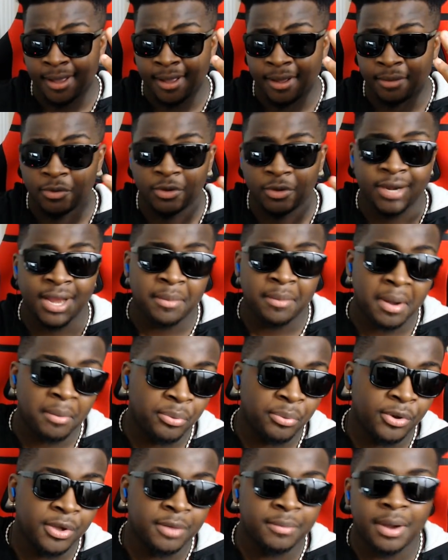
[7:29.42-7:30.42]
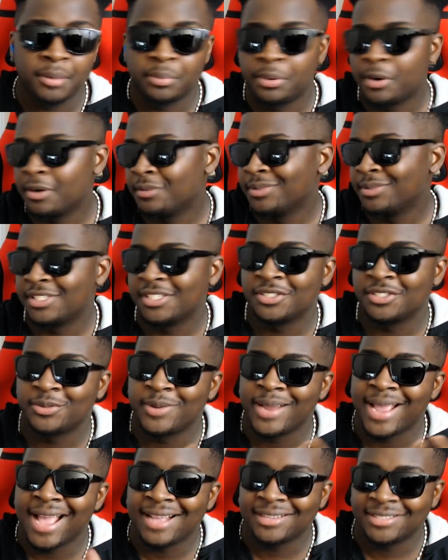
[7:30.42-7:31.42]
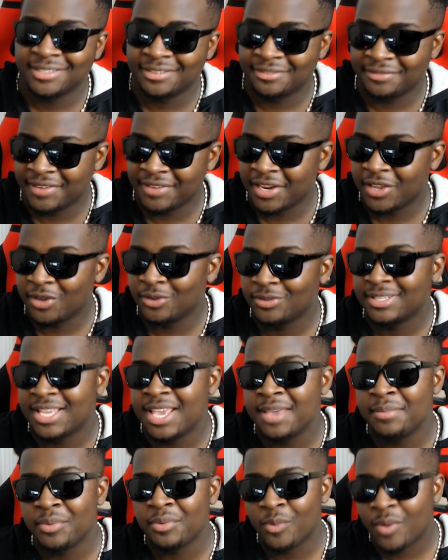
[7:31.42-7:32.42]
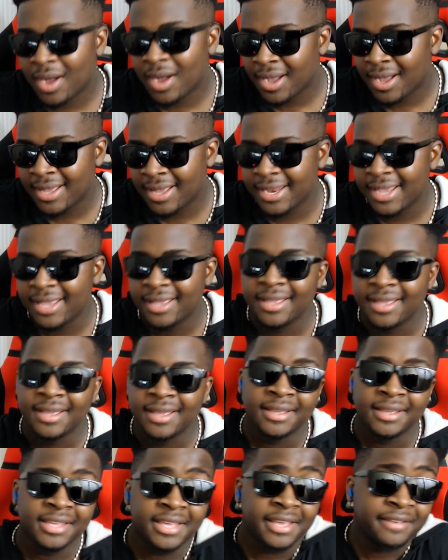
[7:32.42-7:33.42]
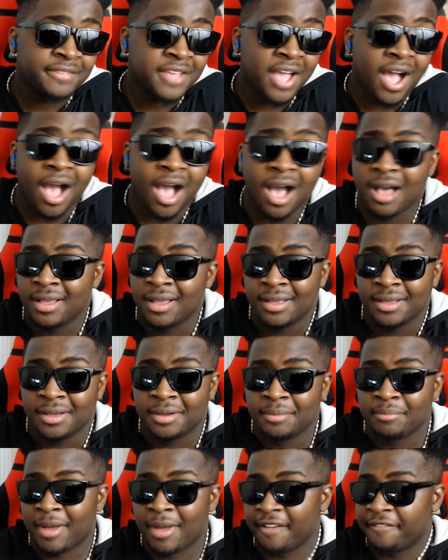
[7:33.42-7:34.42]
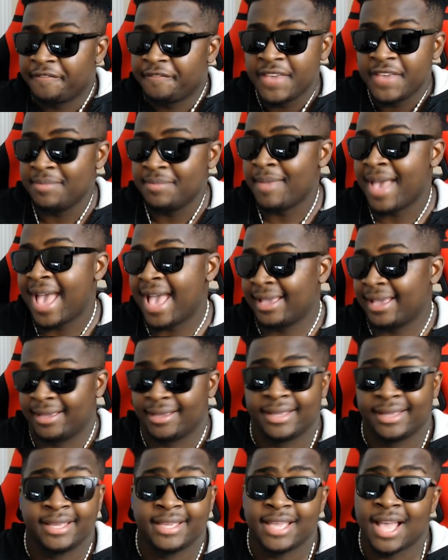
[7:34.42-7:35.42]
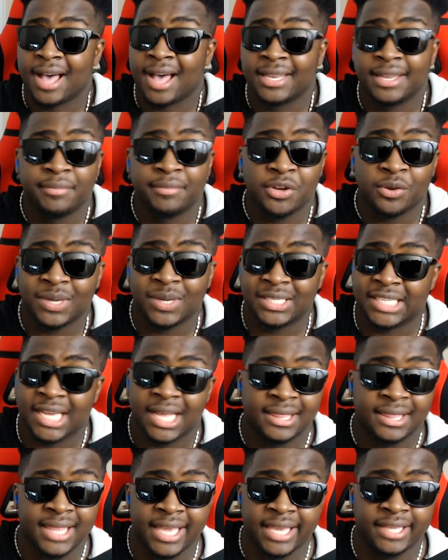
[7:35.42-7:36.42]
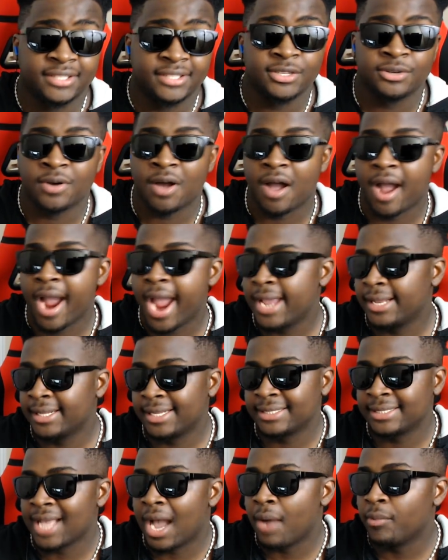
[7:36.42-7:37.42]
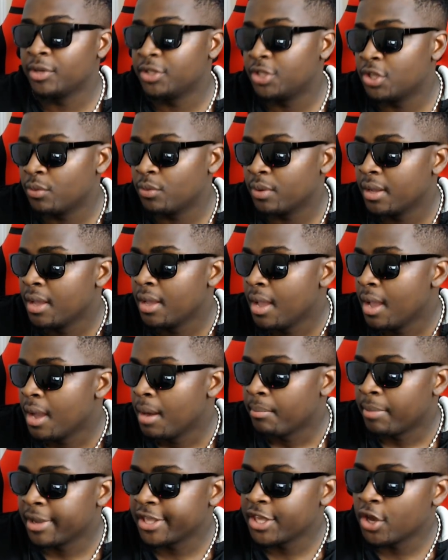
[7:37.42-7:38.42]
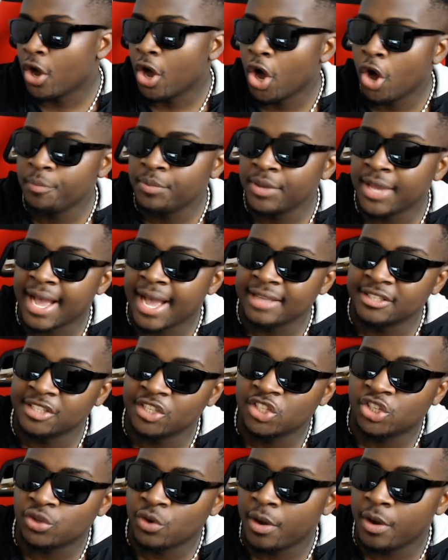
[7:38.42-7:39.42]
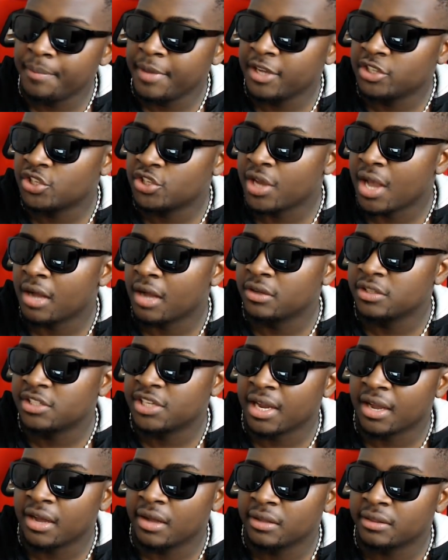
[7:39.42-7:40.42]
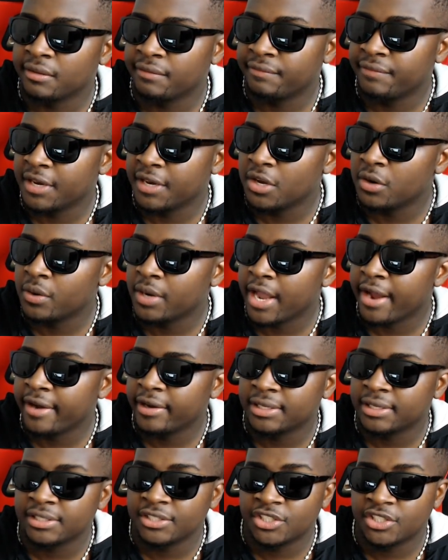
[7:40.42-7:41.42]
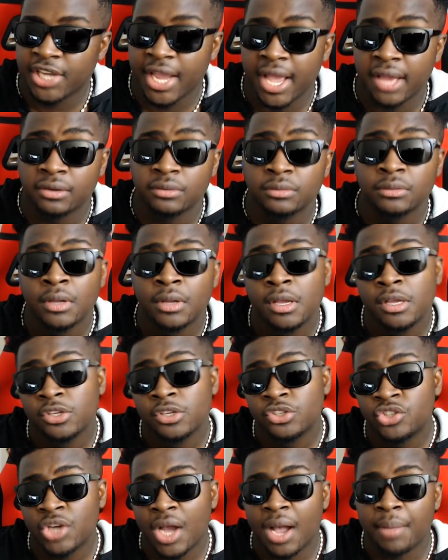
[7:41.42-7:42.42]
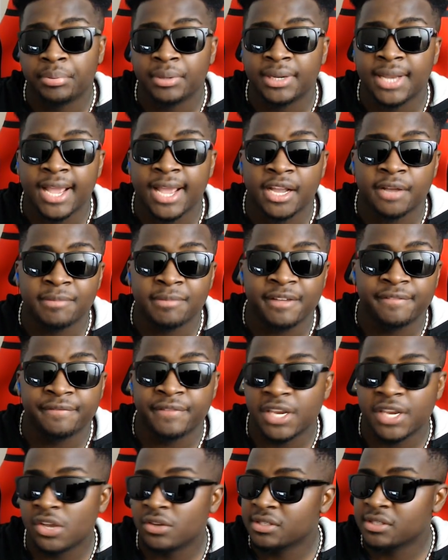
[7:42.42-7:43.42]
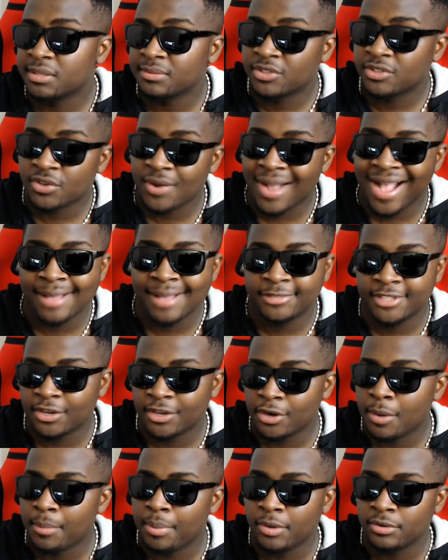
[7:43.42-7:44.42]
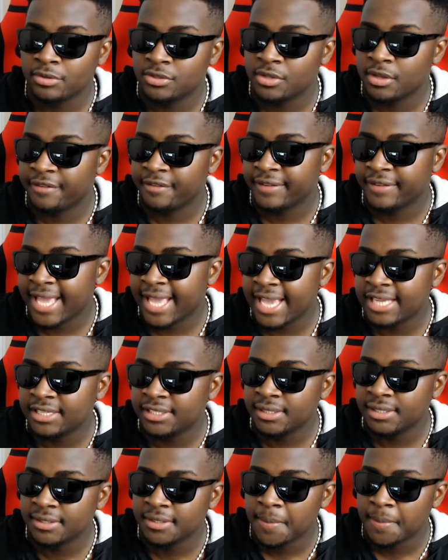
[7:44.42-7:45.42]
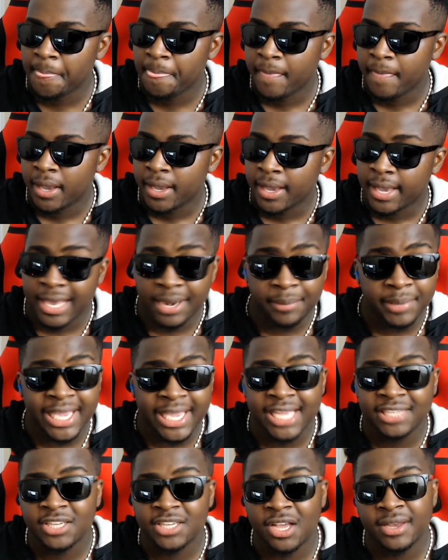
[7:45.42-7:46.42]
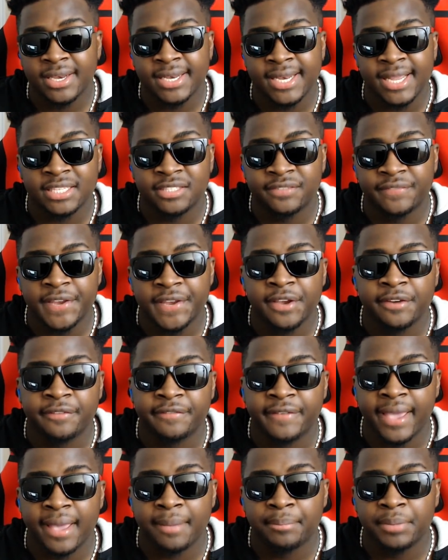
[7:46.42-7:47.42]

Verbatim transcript: Well, not my point. My purpose is to react to the videos, keep it 100. Give y'all my feedback and y'all let me know what y'all think too. All right, that's how we do it. But y'all, hope you guys enjoyed. Make sure y'all go check out the video on Erika's channel. Drop a like on my video, subscribe, turn on post notifications, and I'm gonna catch y'all in the next video, fam.